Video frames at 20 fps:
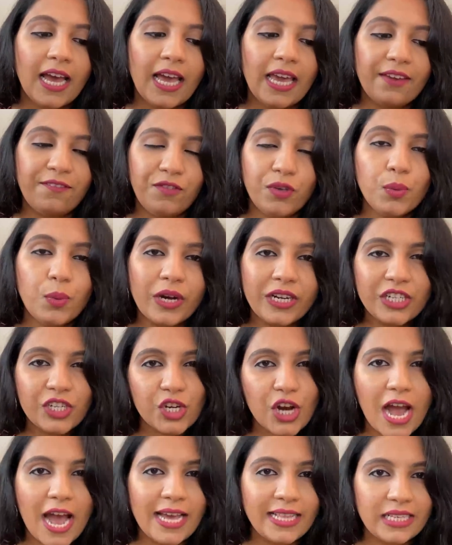if you want to
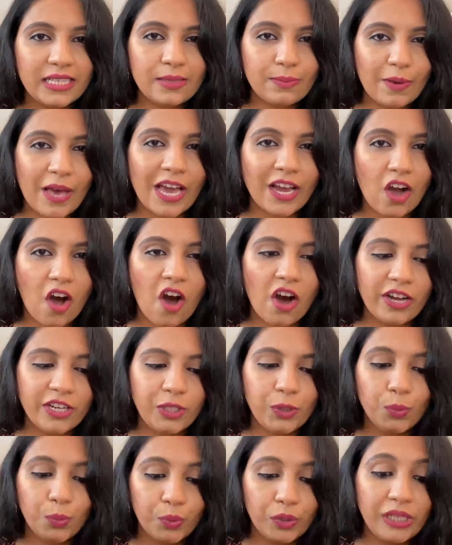try this bag on,
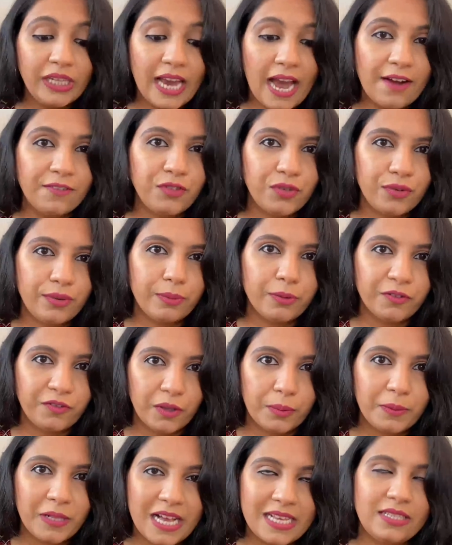you really have to remove
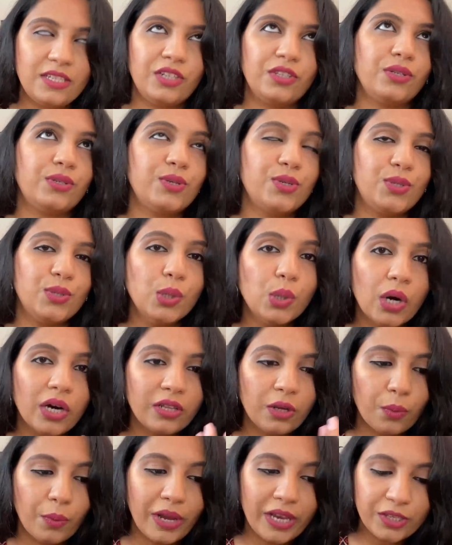the plastic. There's no
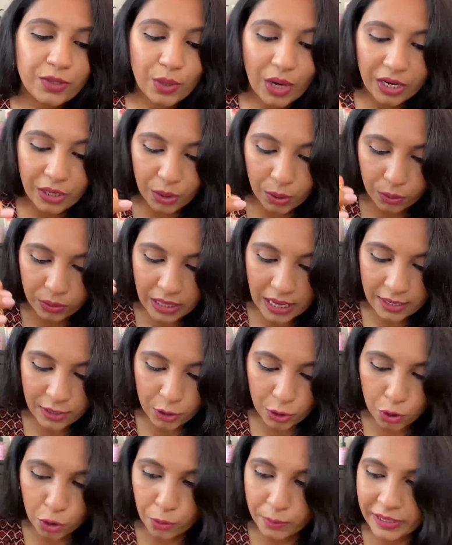other way. So I know that
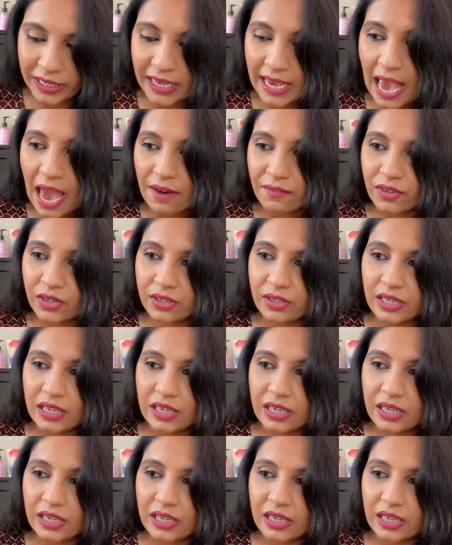nobody ever